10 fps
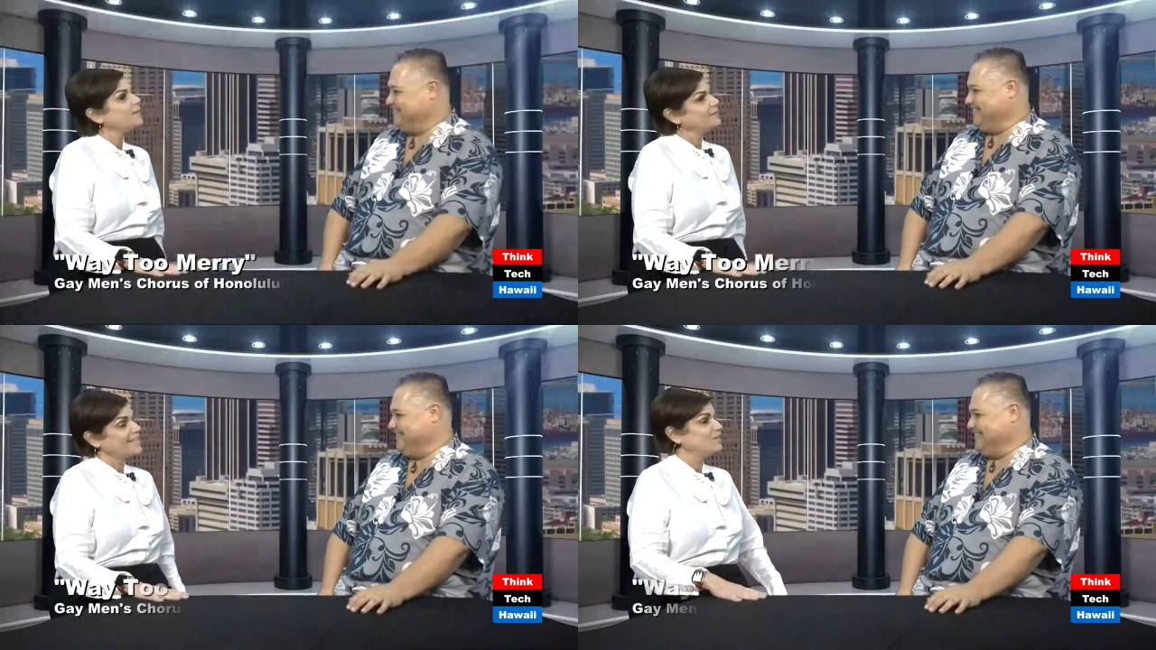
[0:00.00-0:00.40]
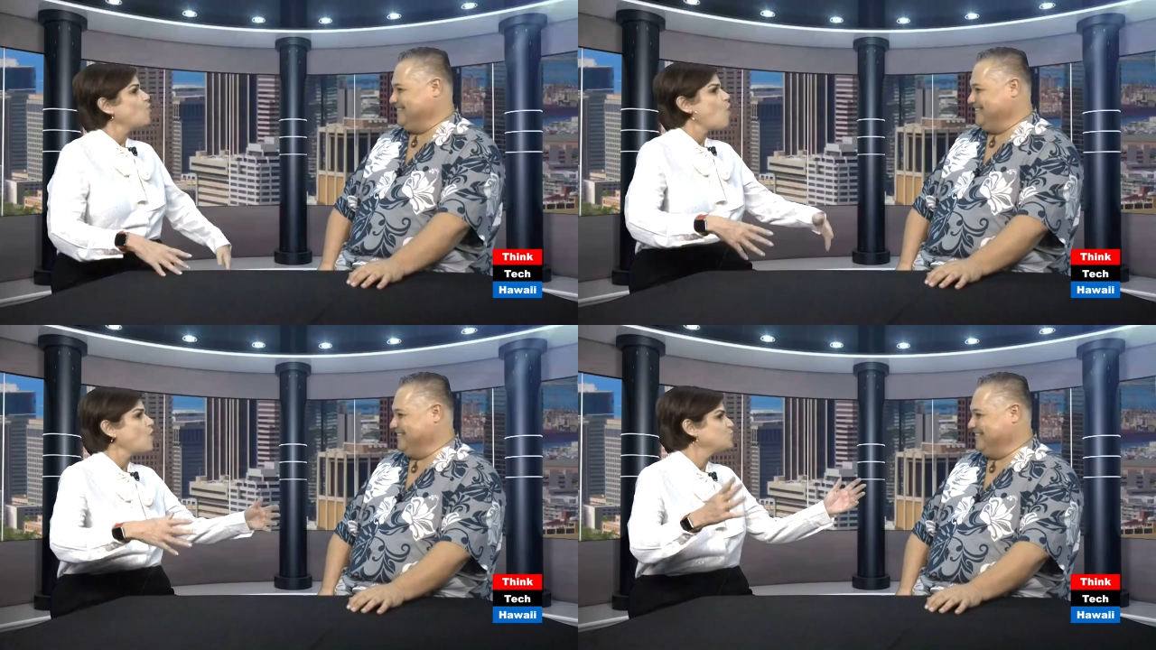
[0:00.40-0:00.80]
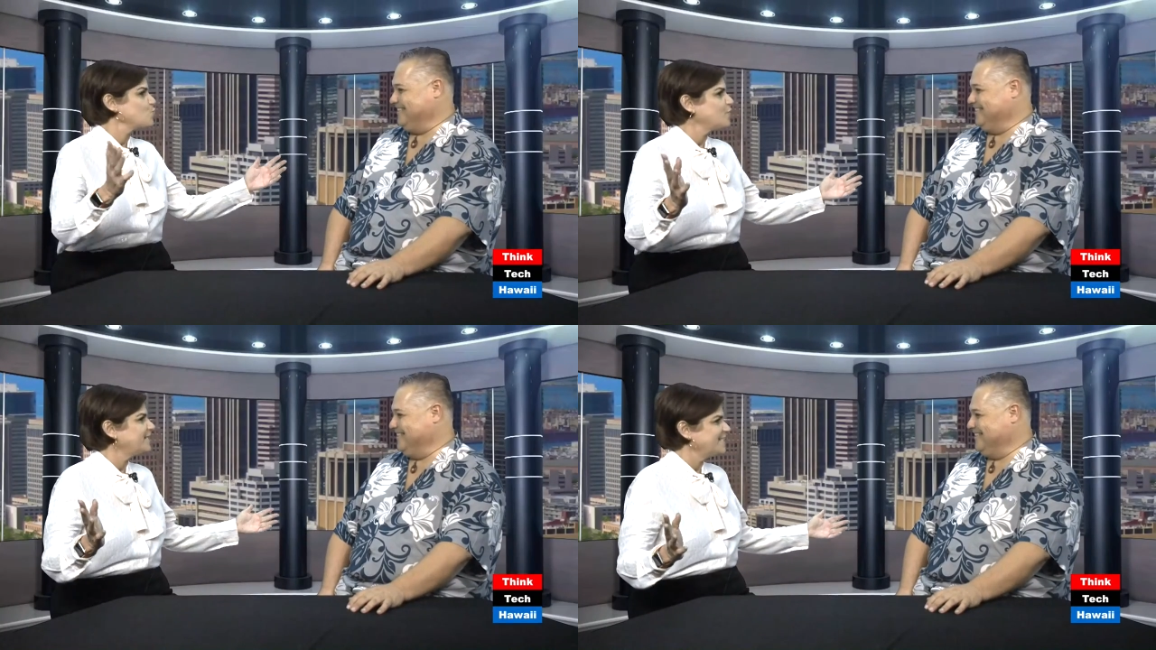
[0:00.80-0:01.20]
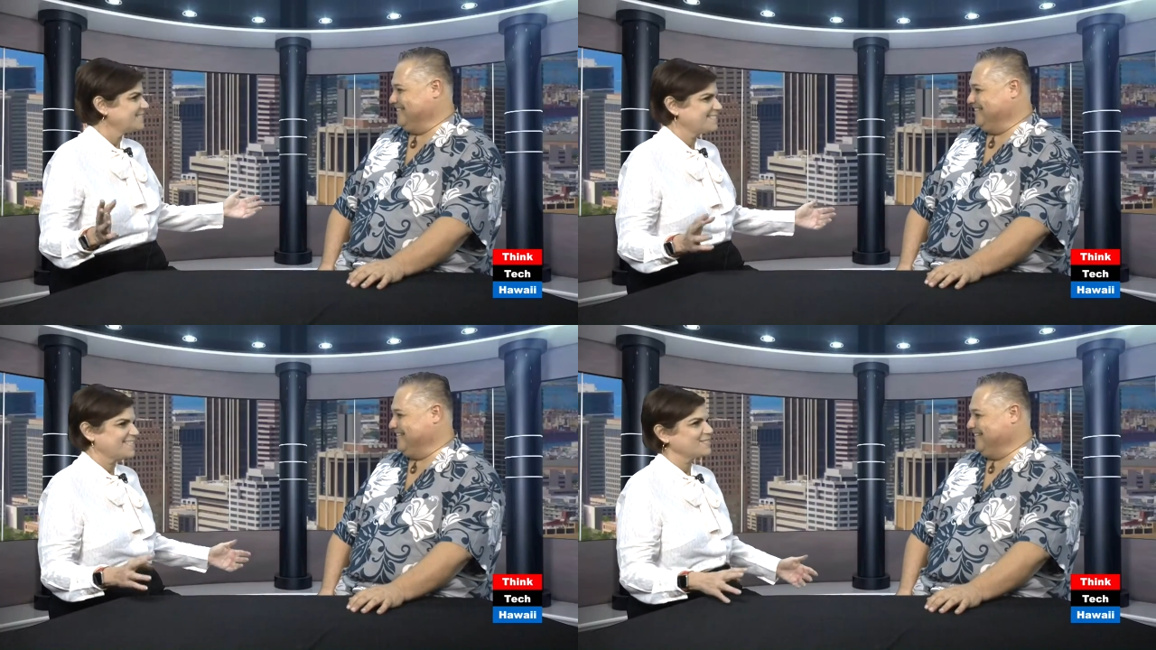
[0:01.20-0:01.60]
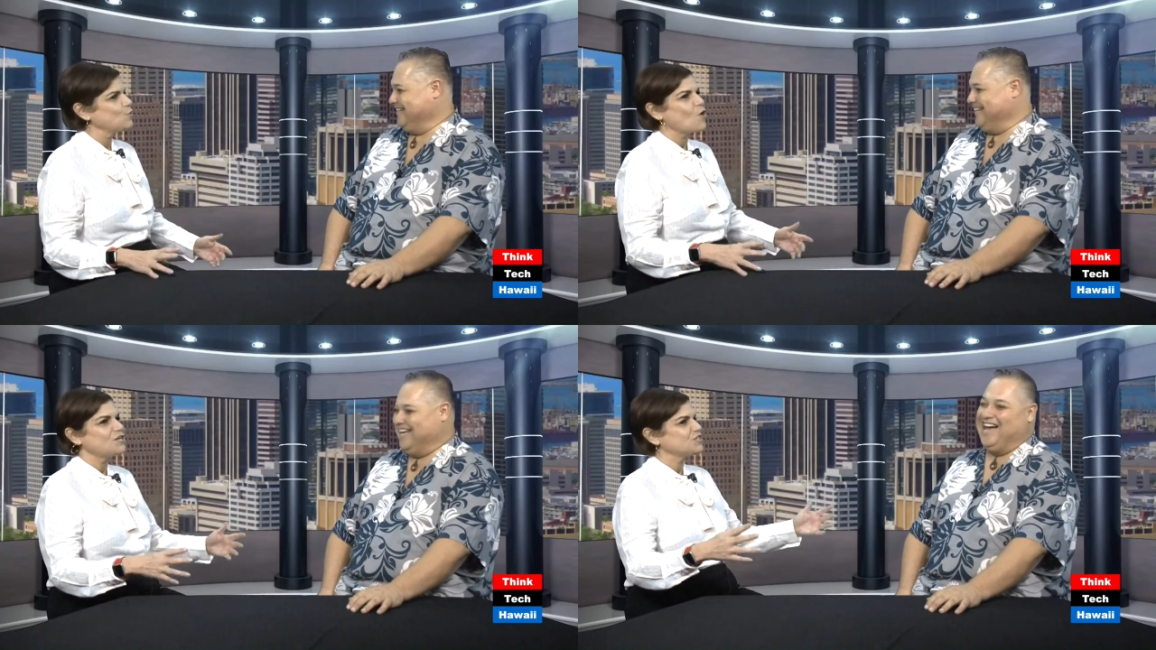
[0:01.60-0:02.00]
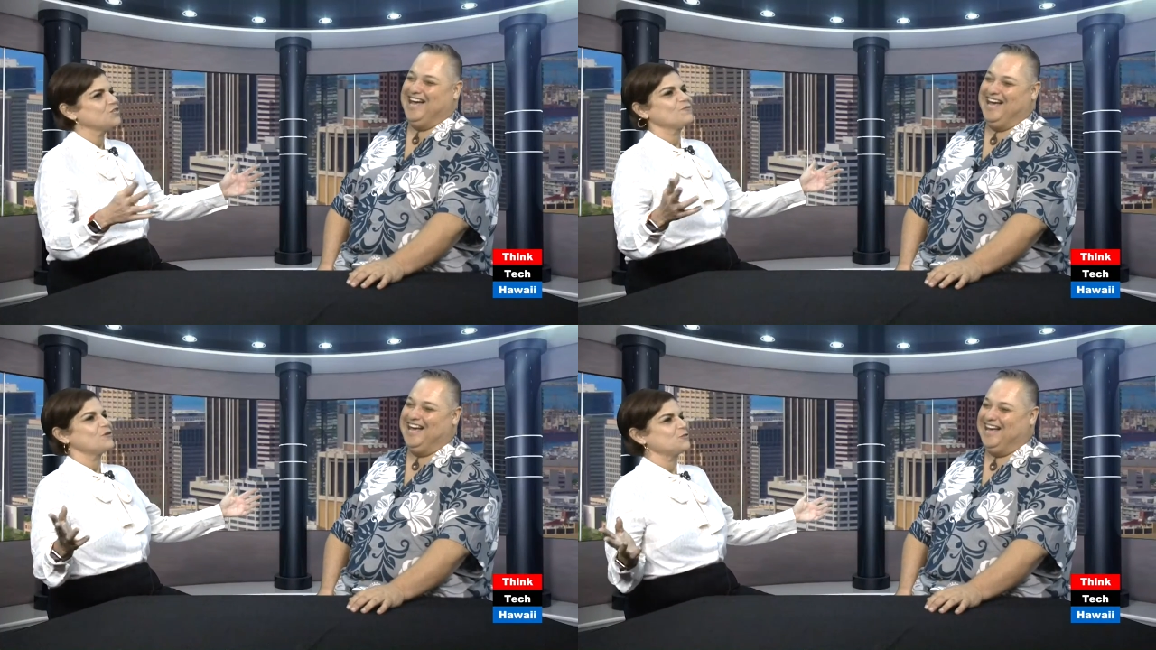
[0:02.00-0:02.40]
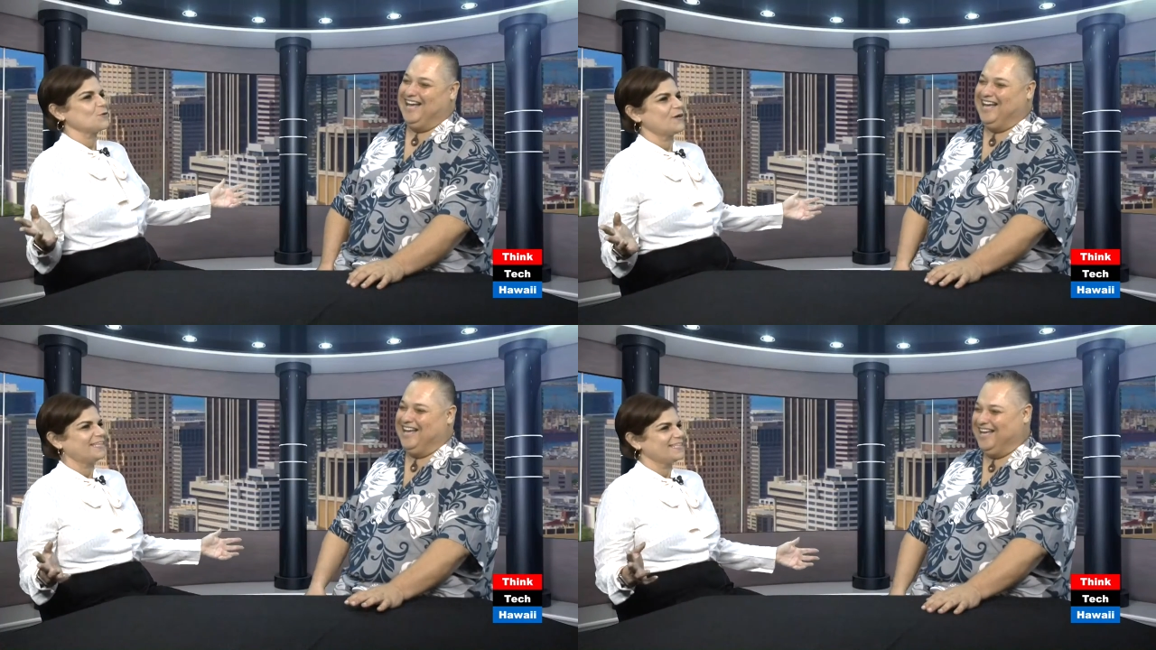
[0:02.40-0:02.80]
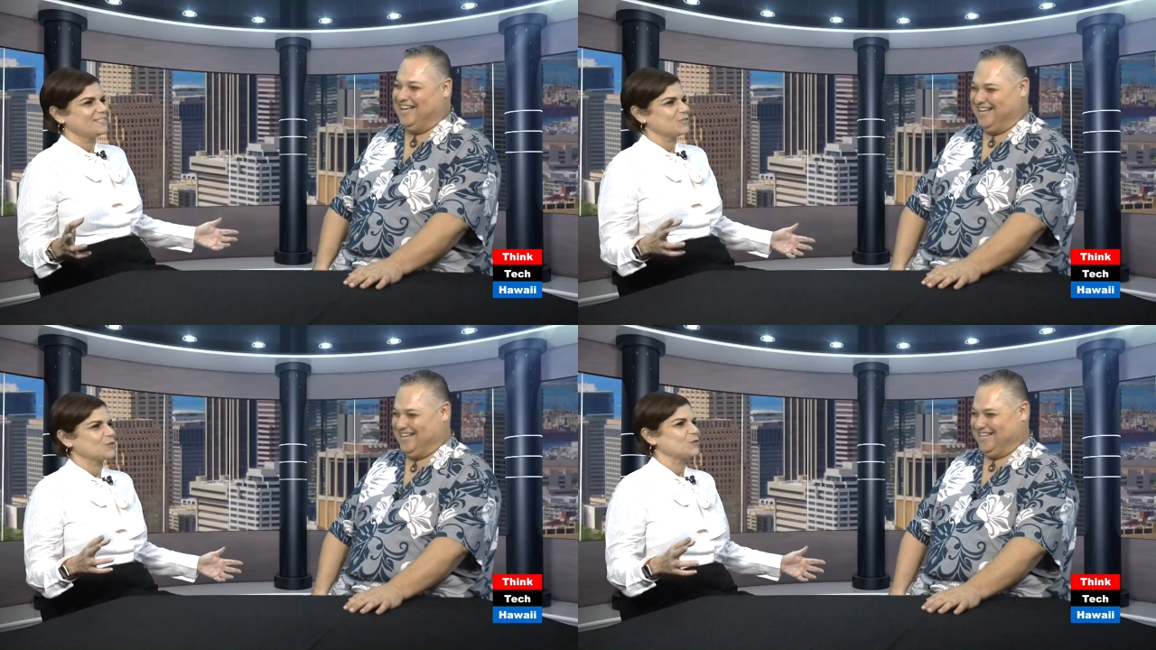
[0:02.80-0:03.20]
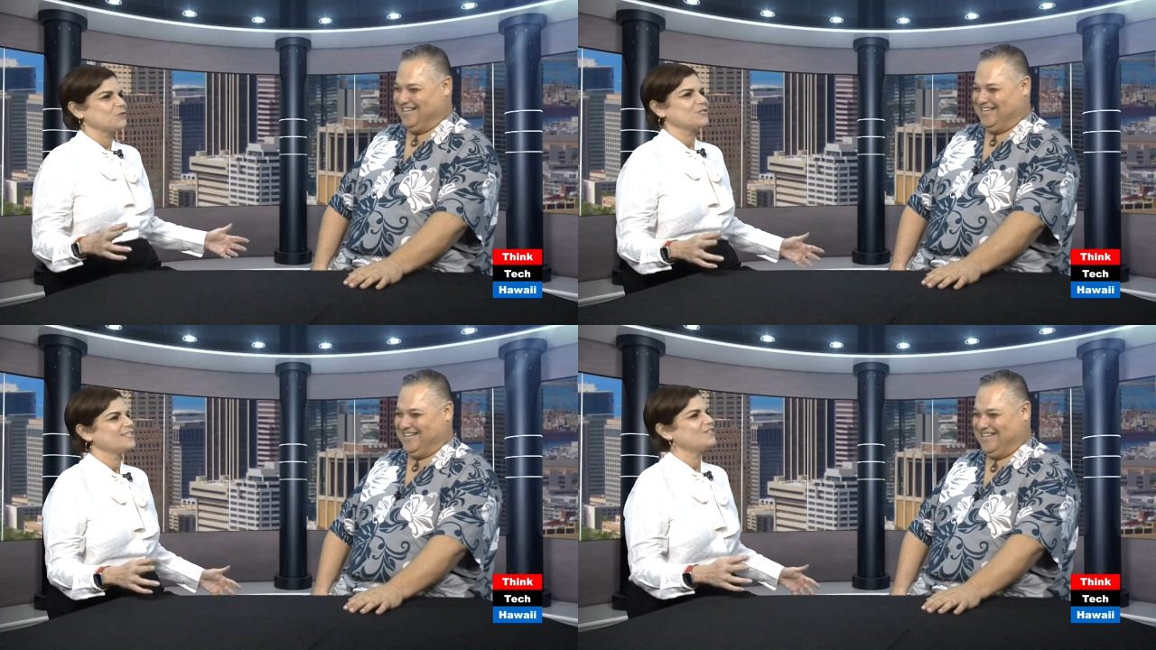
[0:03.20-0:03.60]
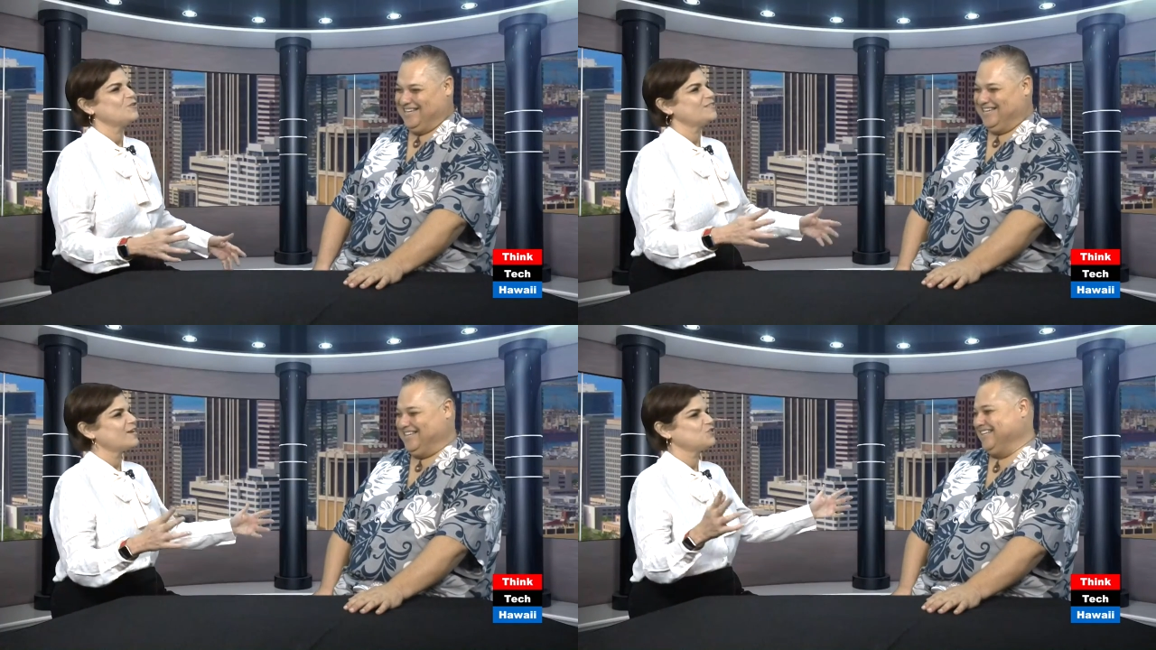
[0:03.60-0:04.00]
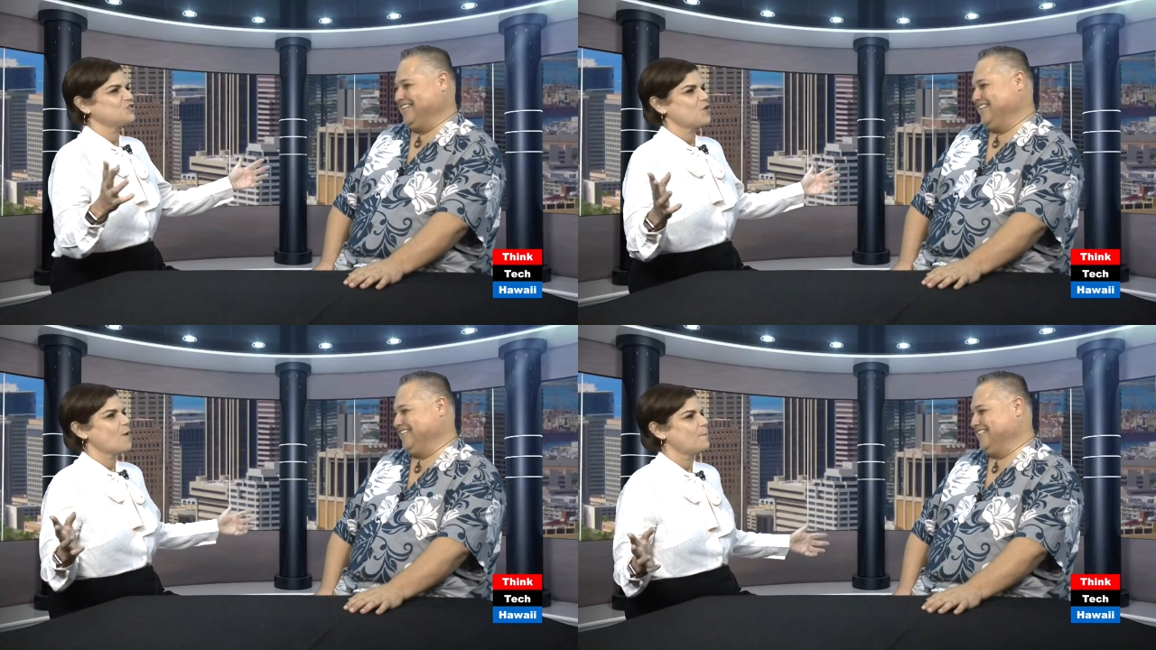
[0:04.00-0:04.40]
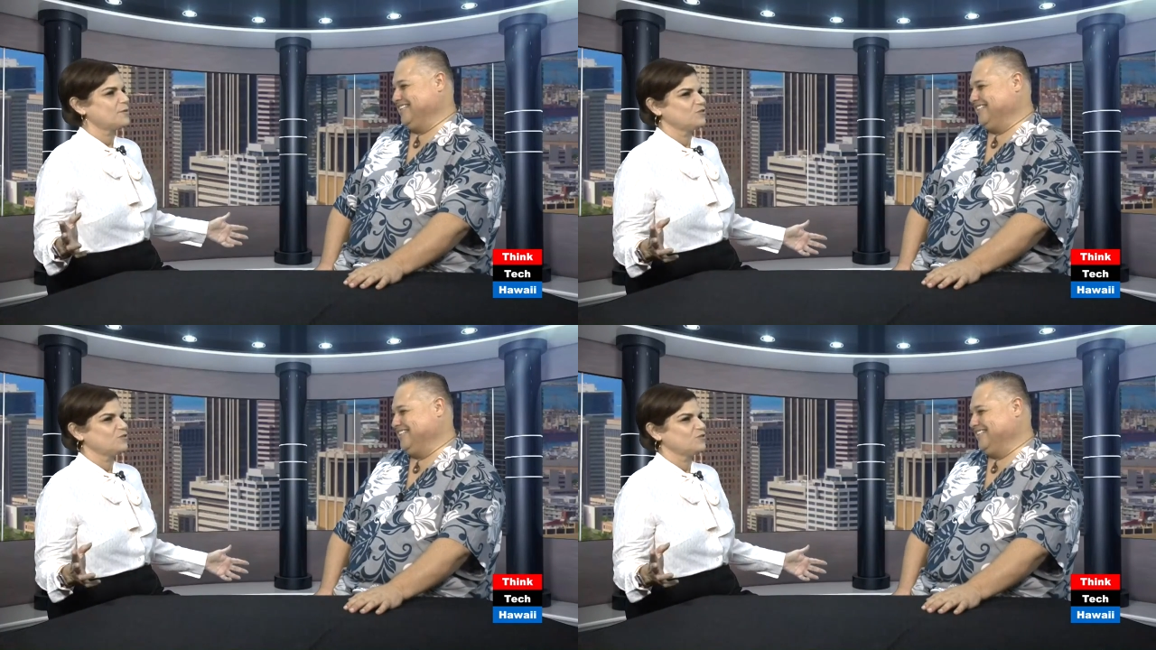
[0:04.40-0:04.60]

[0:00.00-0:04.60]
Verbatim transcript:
Speaker 1: the large audience, this large and diverse audience is going to no doubt show up in